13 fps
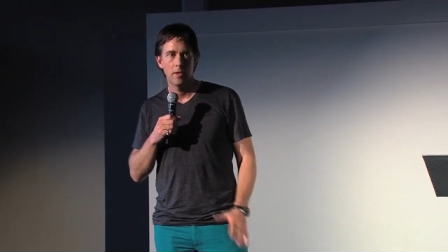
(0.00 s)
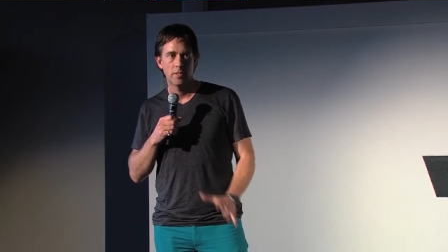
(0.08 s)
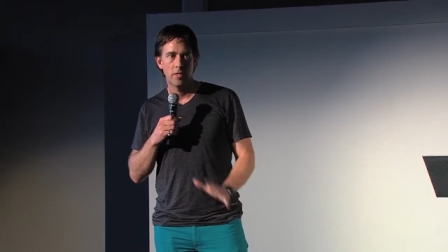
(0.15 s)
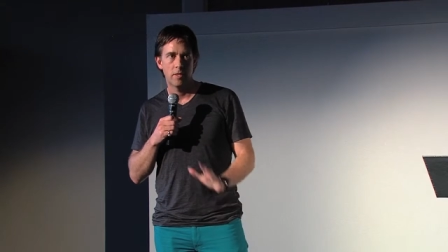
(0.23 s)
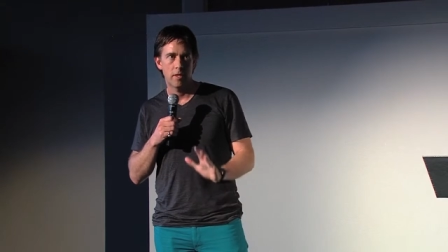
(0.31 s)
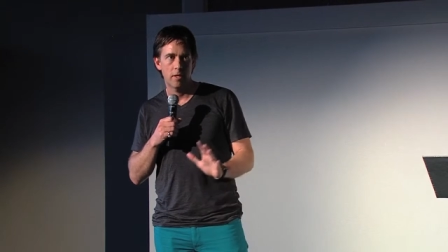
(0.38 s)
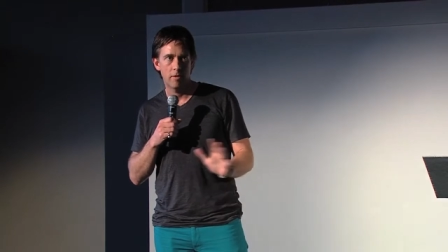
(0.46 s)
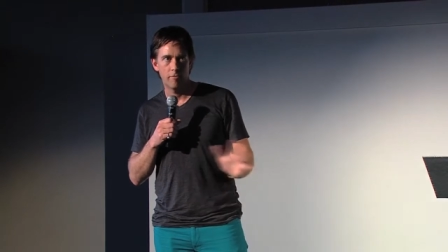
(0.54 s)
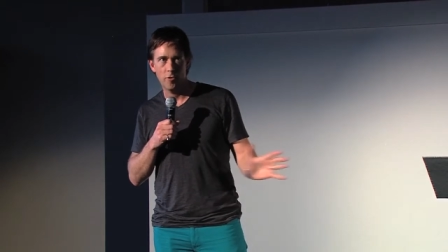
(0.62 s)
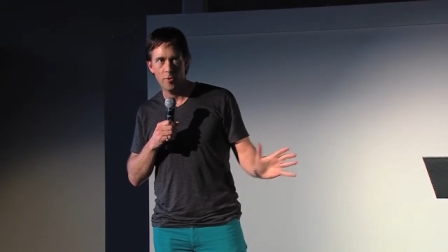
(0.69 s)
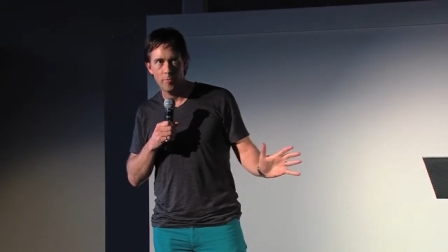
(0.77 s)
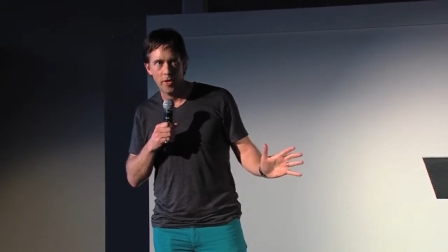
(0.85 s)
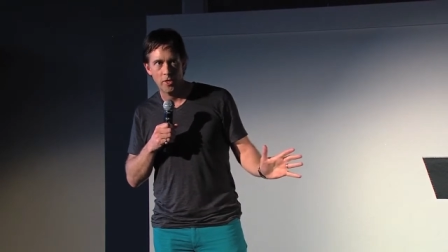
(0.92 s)
So thank you
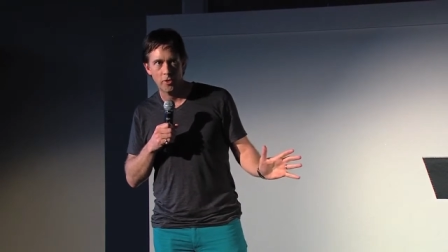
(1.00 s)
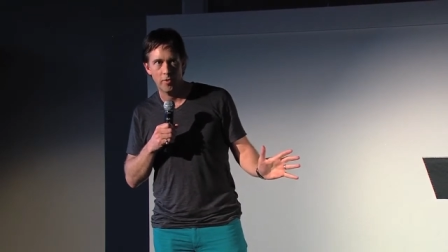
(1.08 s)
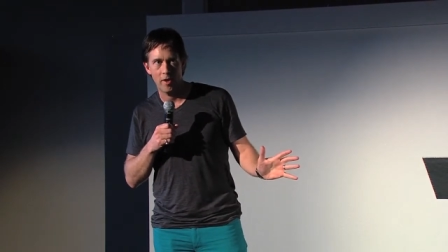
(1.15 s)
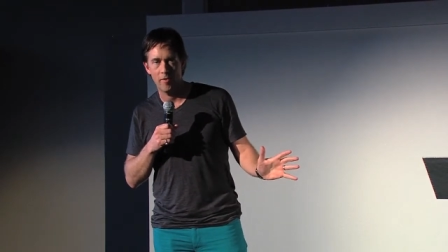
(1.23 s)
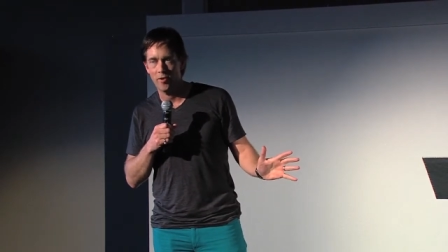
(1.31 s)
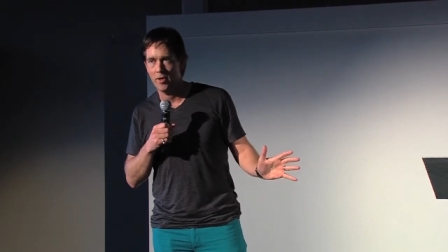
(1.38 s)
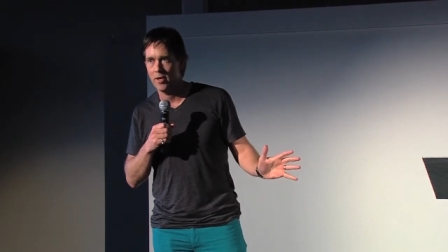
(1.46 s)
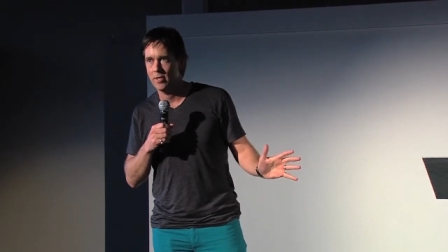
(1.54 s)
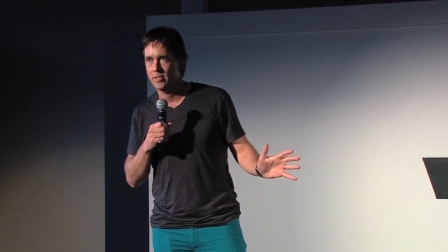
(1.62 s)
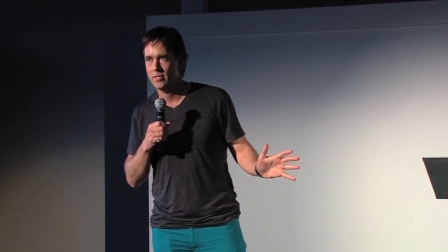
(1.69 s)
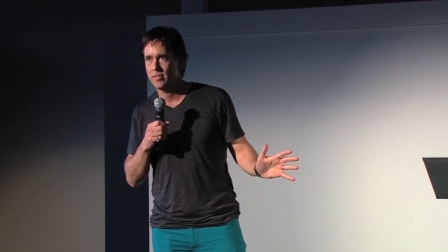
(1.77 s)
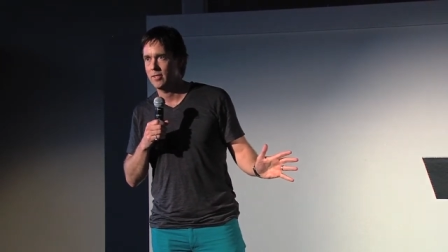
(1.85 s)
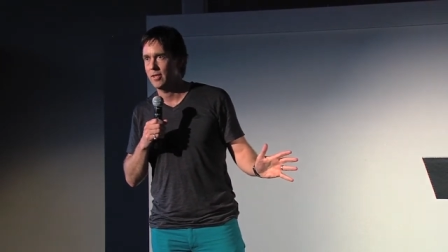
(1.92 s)
very much for having
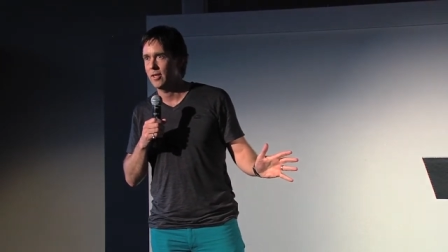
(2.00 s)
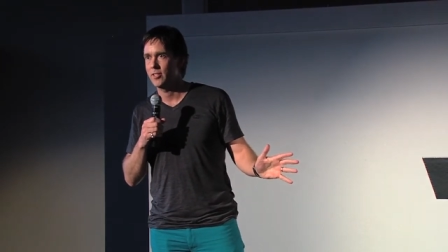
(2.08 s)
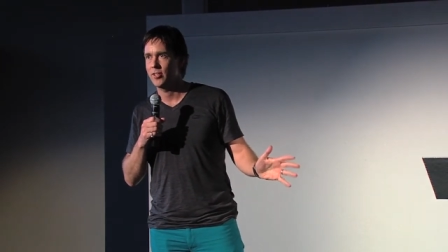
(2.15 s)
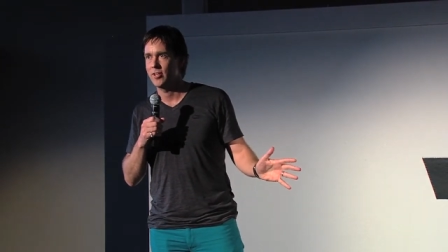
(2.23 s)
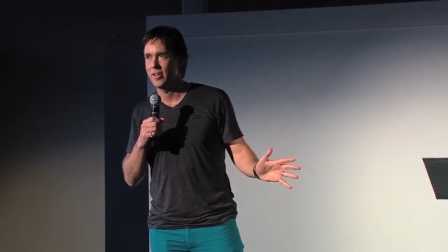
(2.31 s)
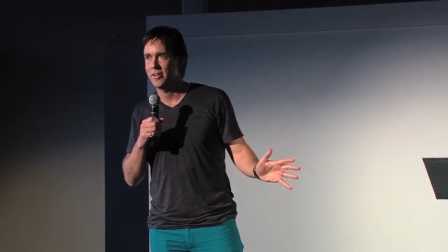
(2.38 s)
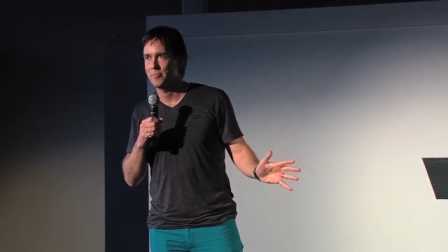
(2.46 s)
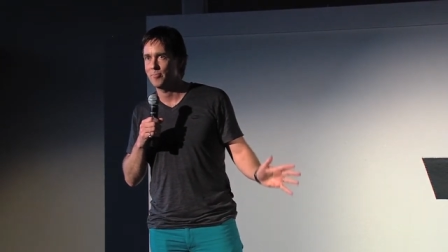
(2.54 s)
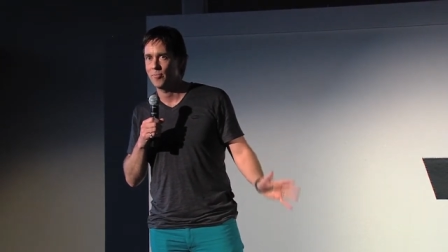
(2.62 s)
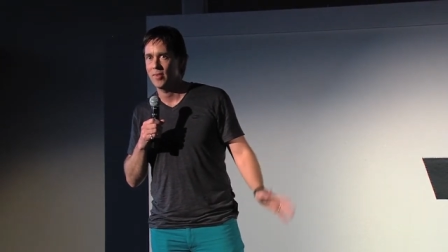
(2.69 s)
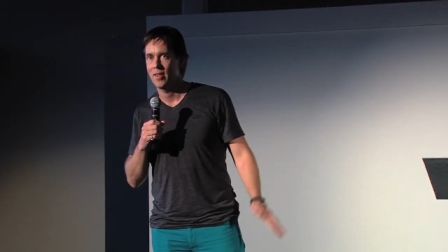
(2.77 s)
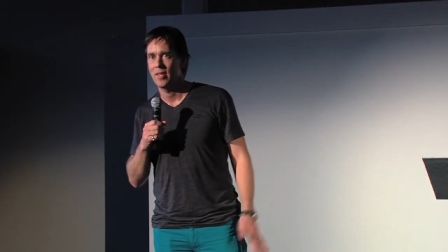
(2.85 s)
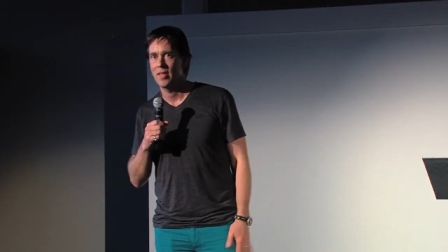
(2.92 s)
us here tonight
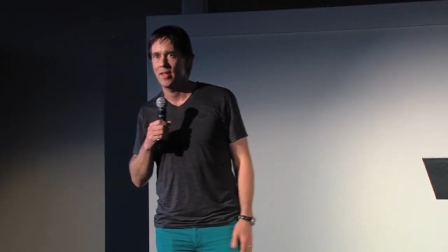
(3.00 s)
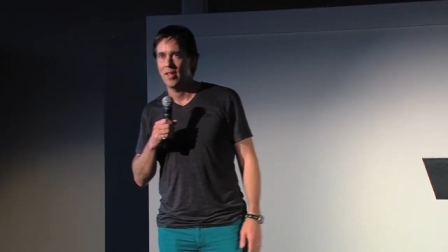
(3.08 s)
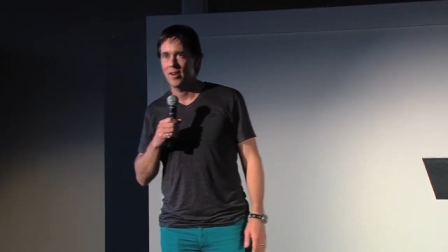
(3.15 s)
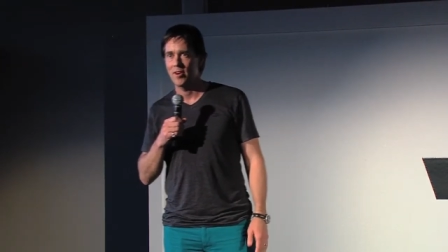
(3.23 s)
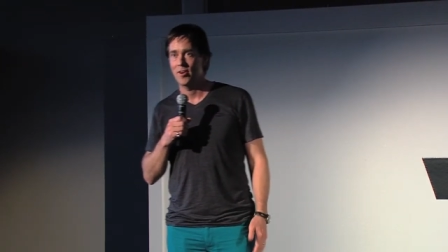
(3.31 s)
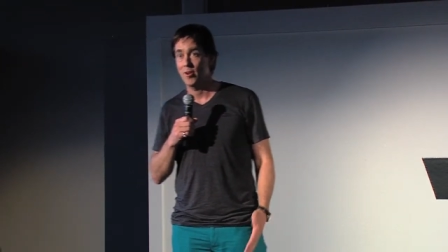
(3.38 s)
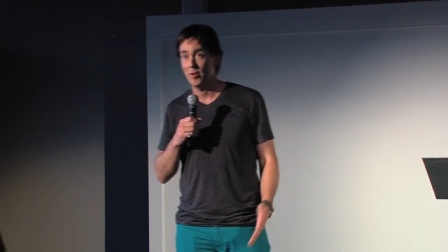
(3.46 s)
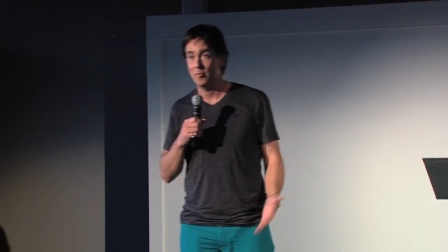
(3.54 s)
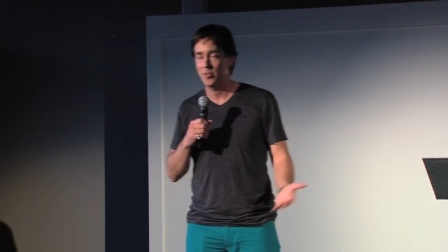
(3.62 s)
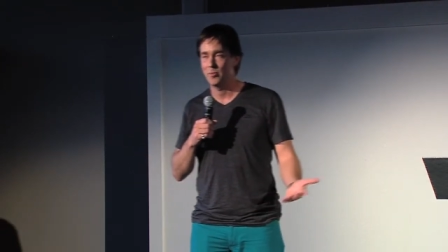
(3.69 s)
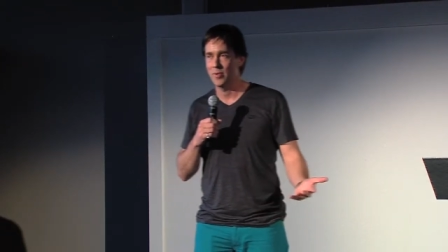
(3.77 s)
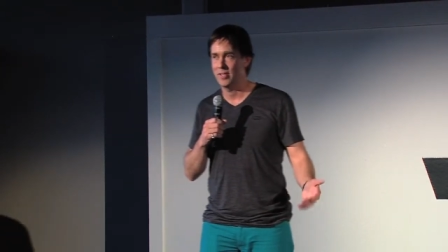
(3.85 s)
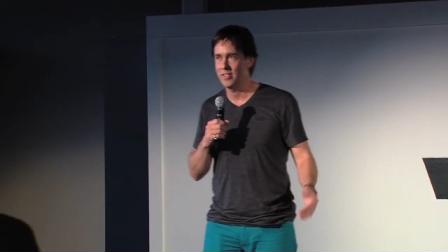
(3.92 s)
and hope
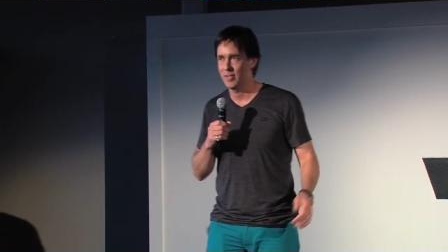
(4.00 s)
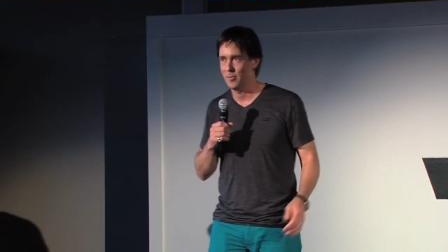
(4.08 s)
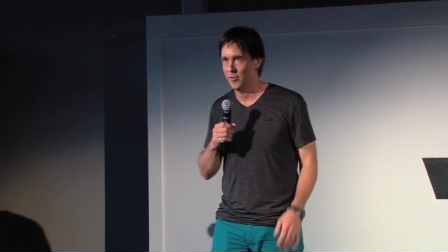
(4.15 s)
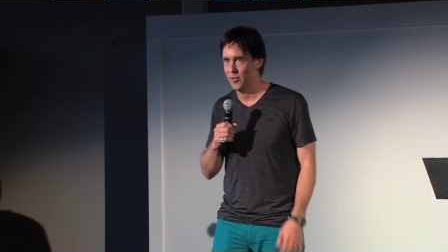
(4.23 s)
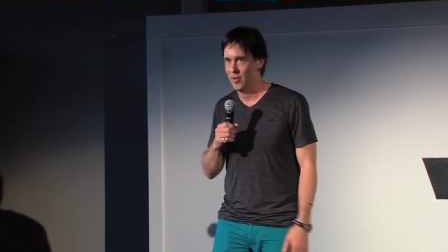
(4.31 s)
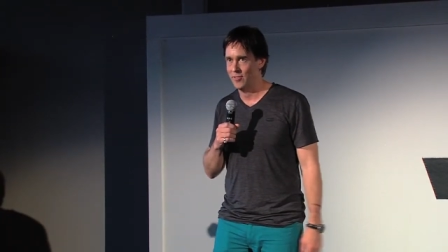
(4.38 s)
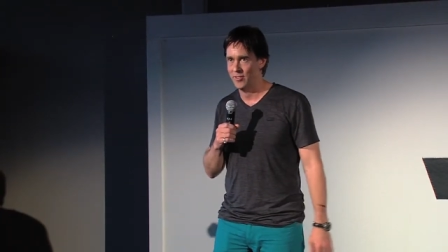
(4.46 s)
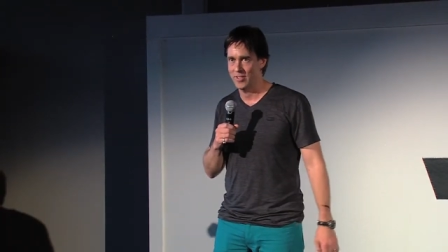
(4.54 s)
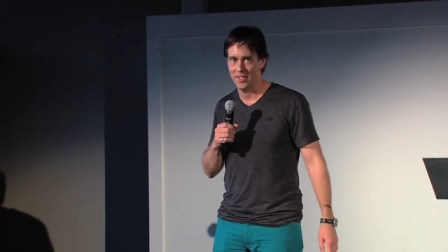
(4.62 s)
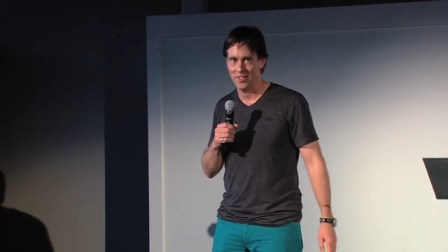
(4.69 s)
to meet some of you after